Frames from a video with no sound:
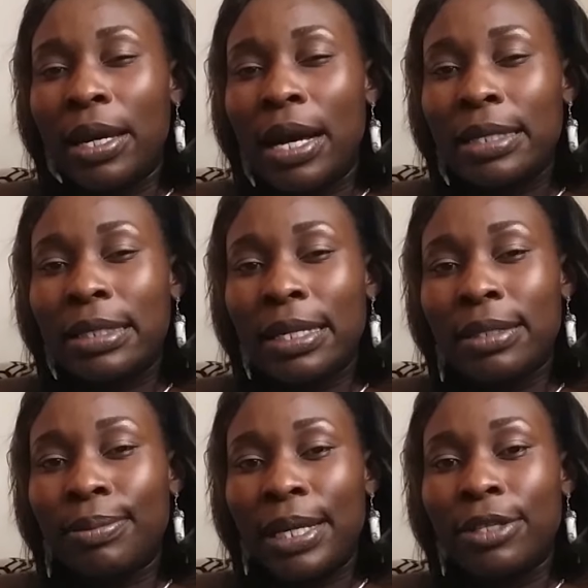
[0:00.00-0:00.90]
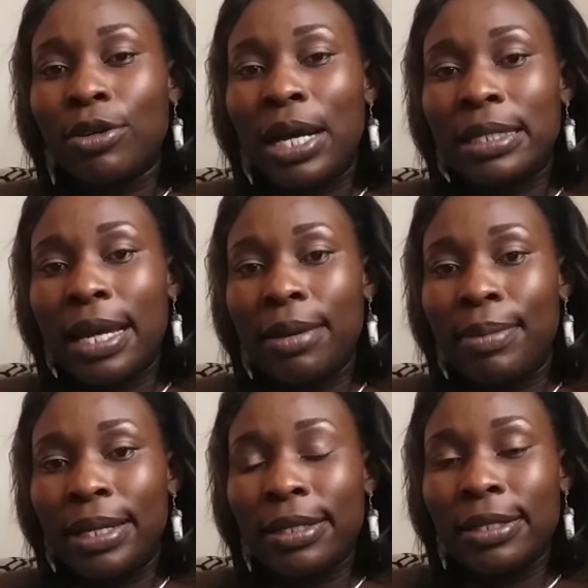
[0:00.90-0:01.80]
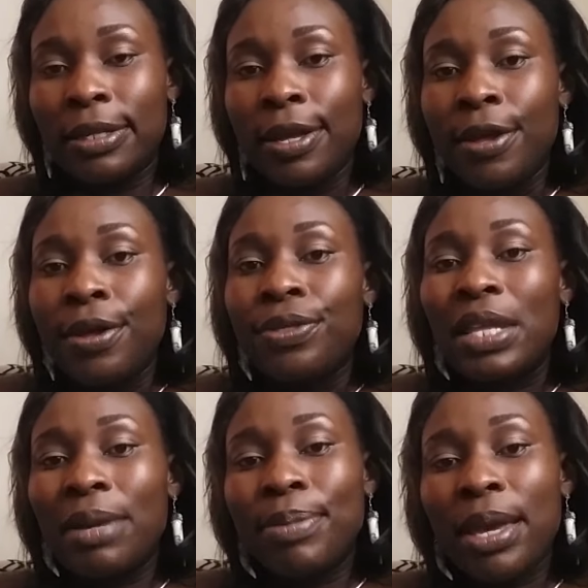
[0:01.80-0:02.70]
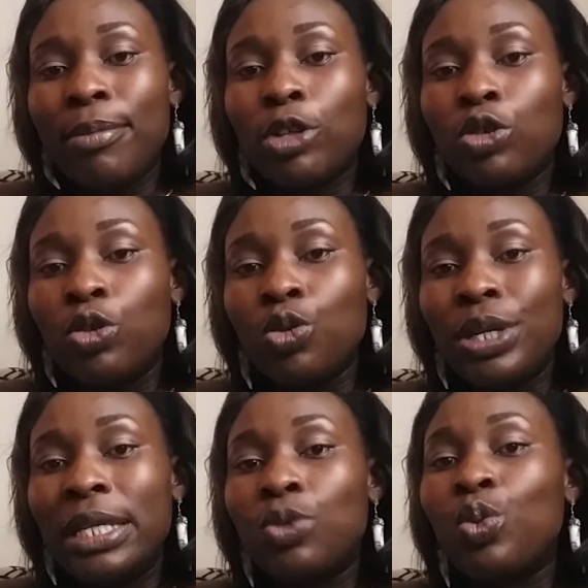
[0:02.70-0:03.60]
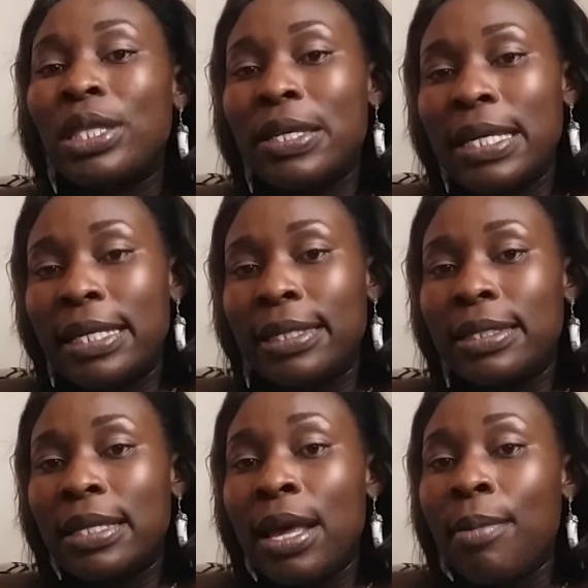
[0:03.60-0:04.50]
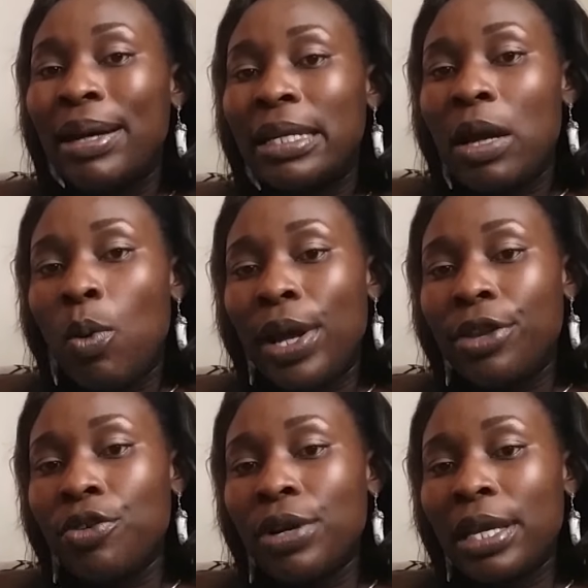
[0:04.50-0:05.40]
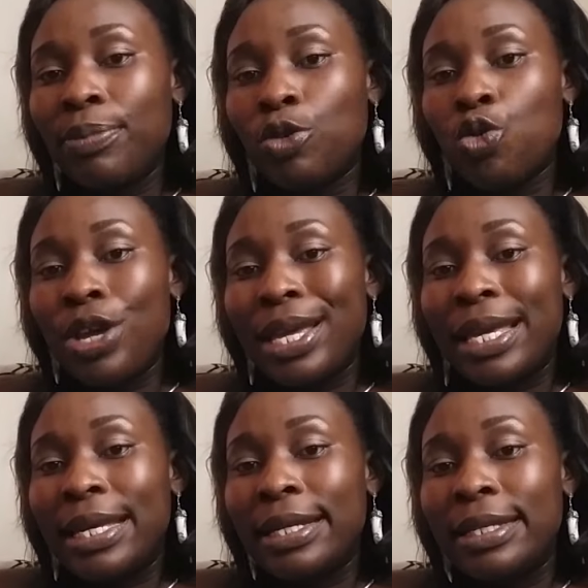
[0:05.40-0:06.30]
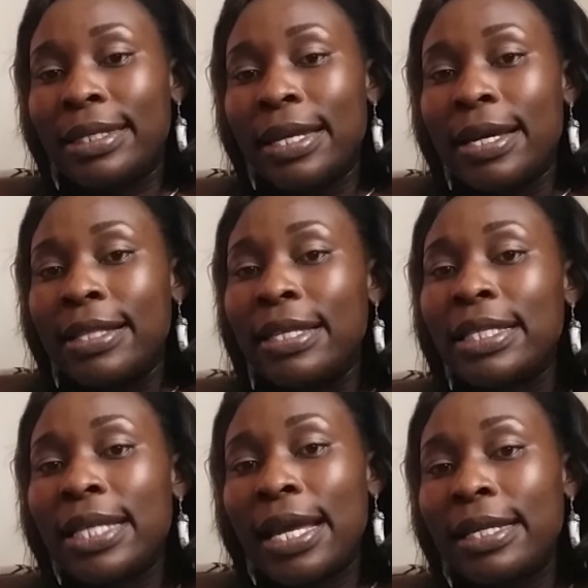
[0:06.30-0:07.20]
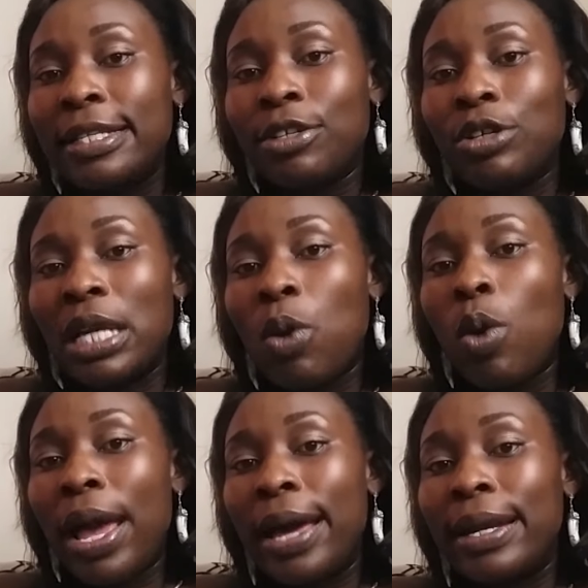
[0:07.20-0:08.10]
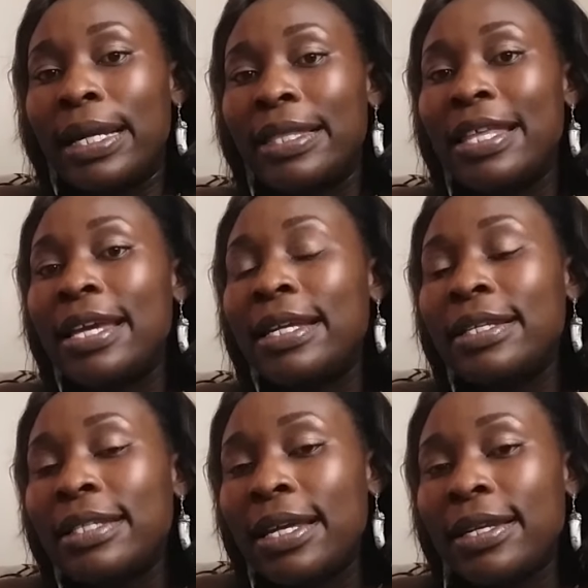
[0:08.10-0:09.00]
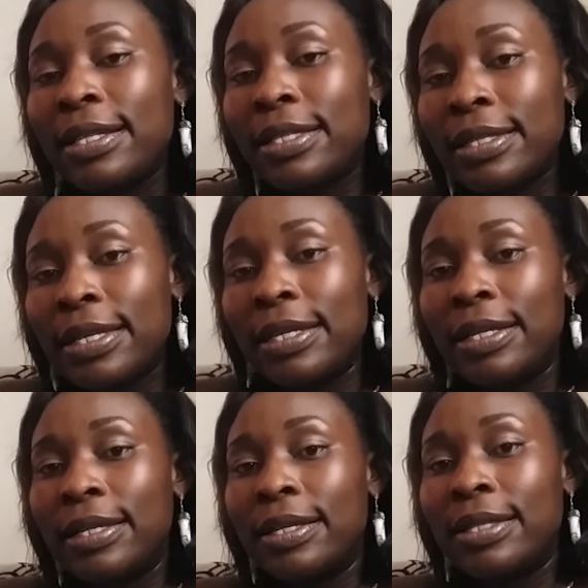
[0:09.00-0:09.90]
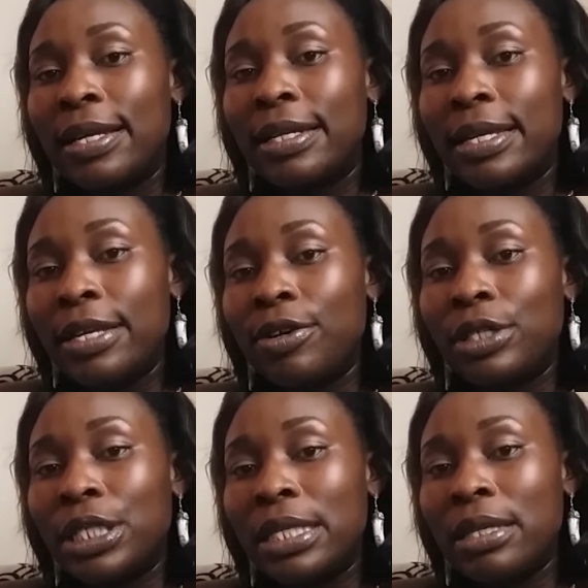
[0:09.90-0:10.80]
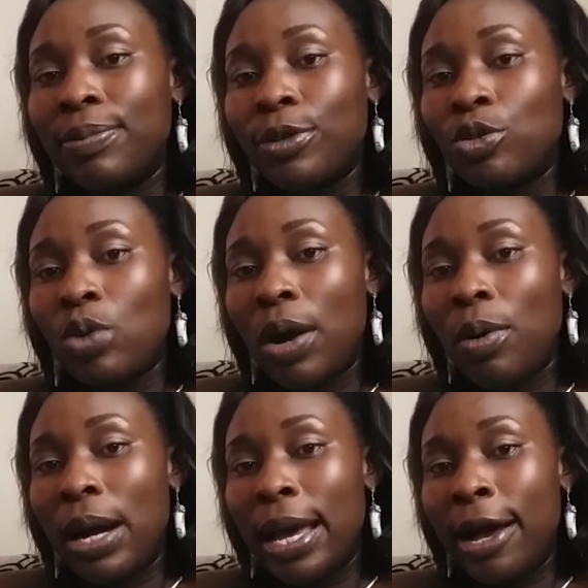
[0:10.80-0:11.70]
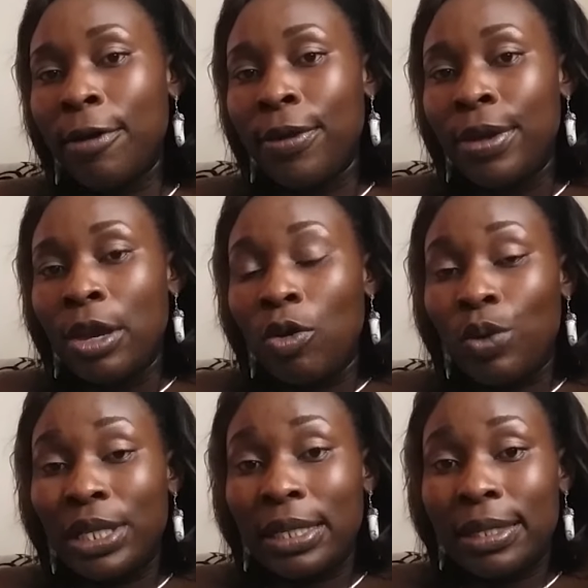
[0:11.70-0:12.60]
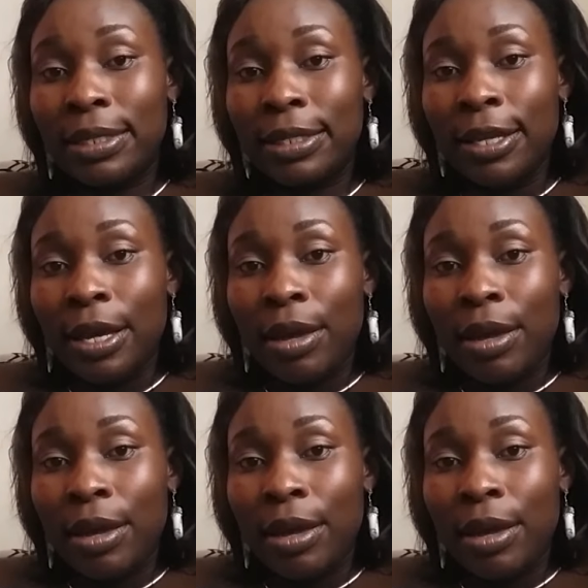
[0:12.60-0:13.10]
assessments or assignments, they'll be able to do it with ease. But now when you keep doing it, this child is not acquiring the intended skill that he or she is supposed to acquire, which is